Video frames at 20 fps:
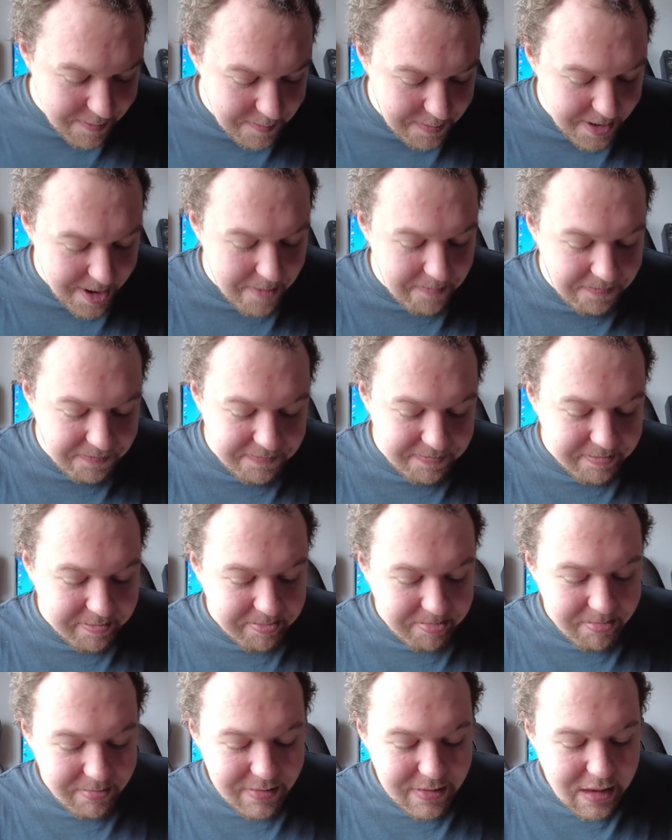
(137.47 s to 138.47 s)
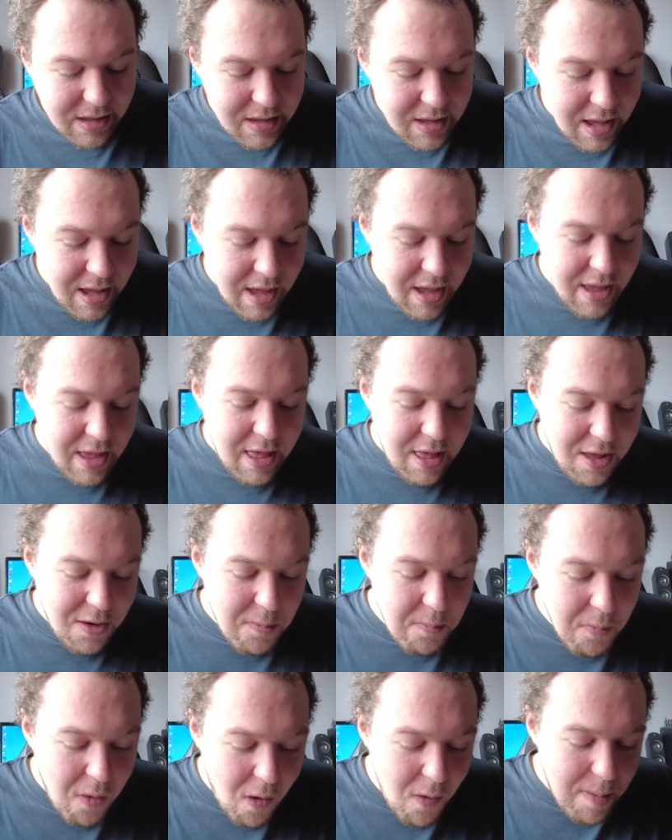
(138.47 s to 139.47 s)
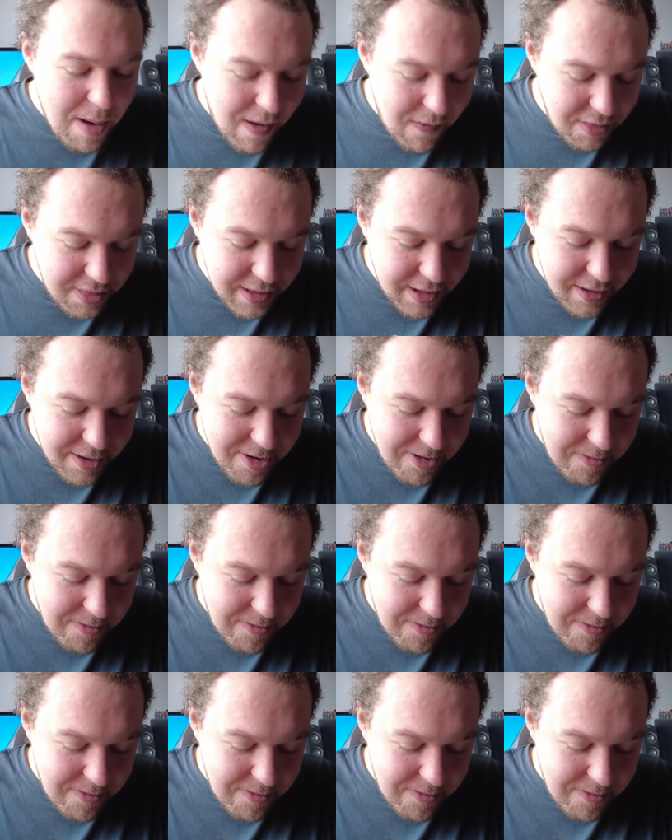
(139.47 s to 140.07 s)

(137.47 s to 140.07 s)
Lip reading: But more about